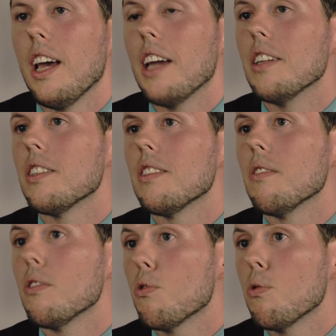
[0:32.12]
And it's
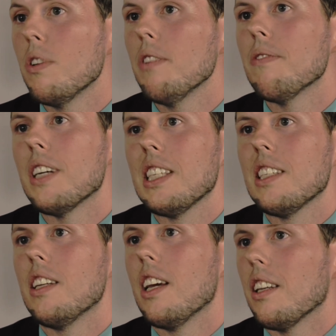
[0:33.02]
truly
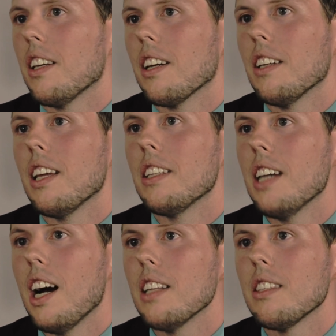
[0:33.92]
fascinating that
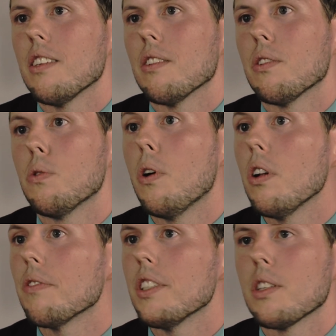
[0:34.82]
the answer to
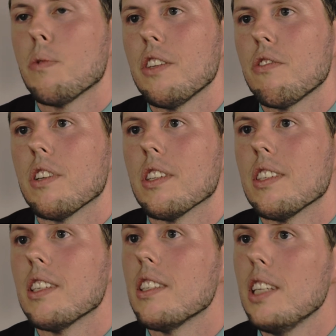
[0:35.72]
all of these
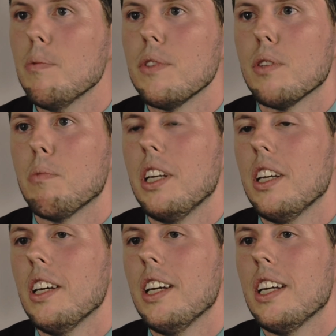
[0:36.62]
questions seems to
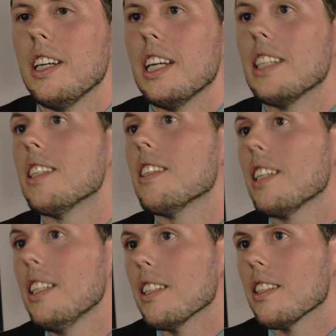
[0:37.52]
be it's the
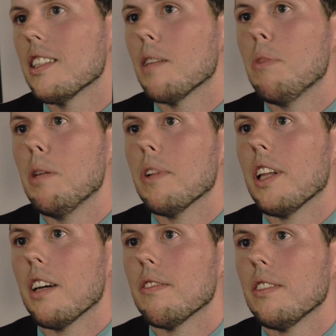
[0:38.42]
skills that people
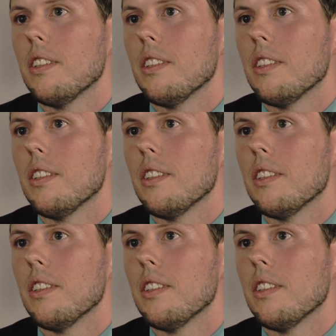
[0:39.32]
have.